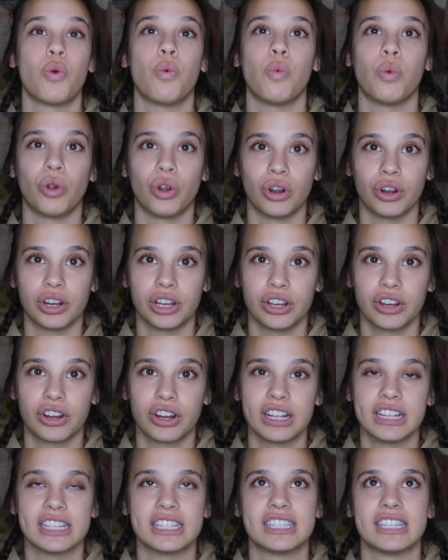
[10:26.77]
worrier
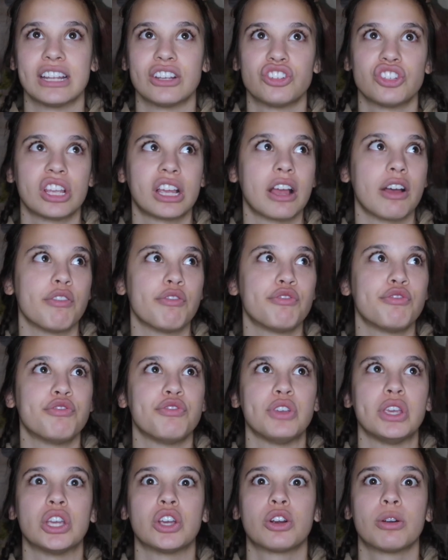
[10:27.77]
and such like a
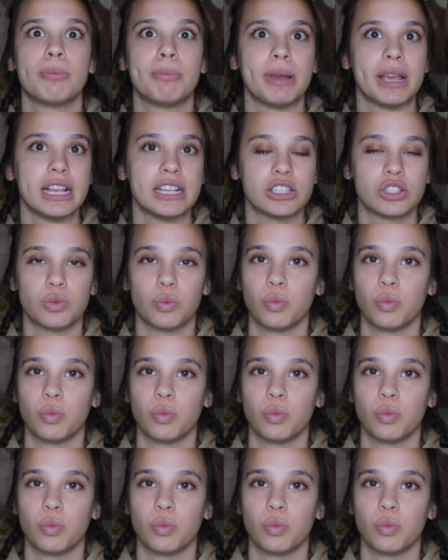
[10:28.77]
fear-based,